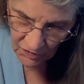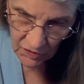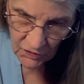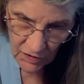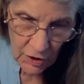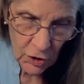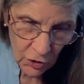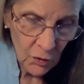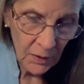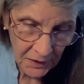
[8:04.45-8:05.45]
is the
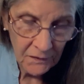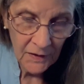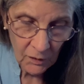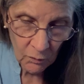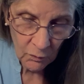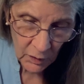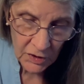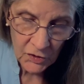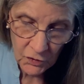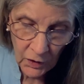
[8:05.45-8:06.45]
you, and I think we
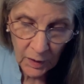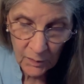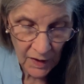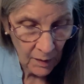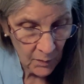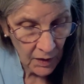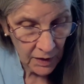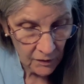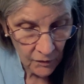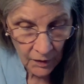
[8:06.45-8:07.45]
describe them, Knight
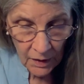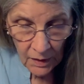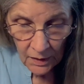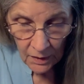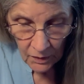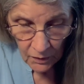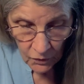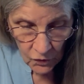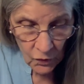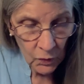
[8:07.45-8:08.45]
of
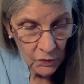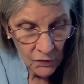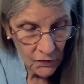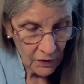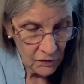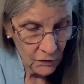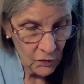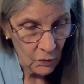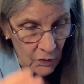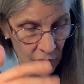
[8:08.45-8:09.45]
Swords, Six of
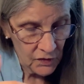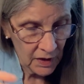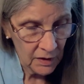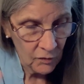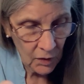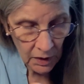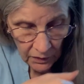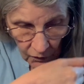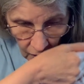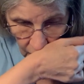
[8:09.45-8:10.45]
Swords, Ten of Wands.